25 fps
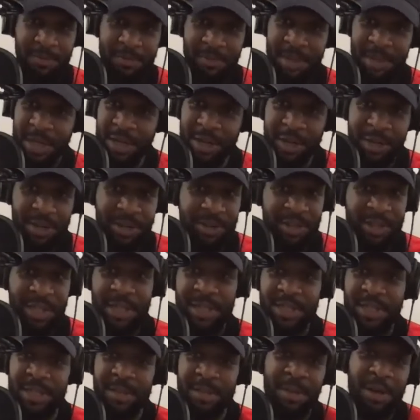been hearing
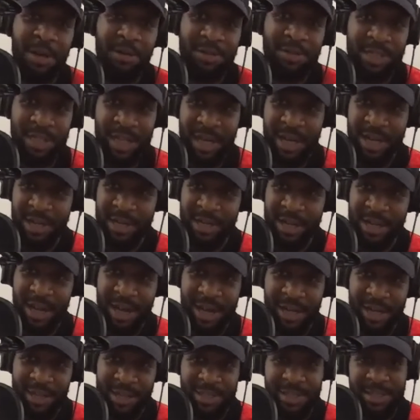things about John
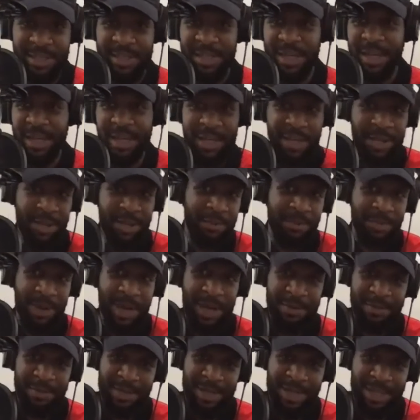Collins, him
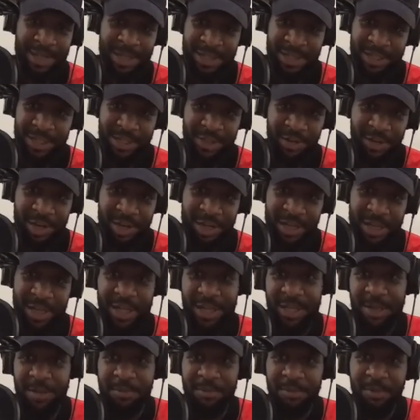might getting traded,
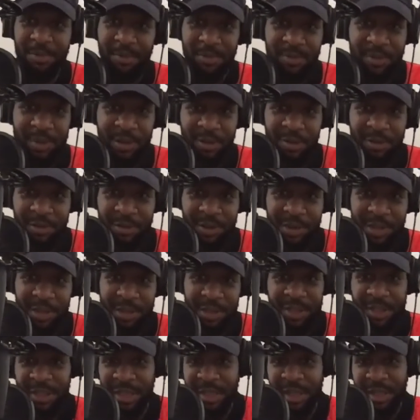him moving
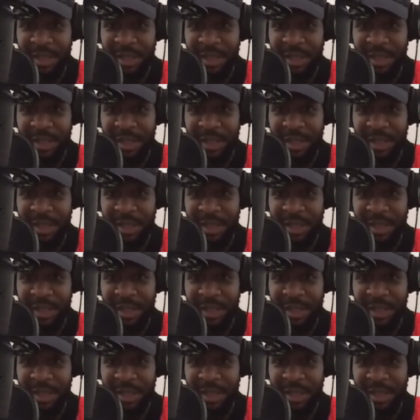on.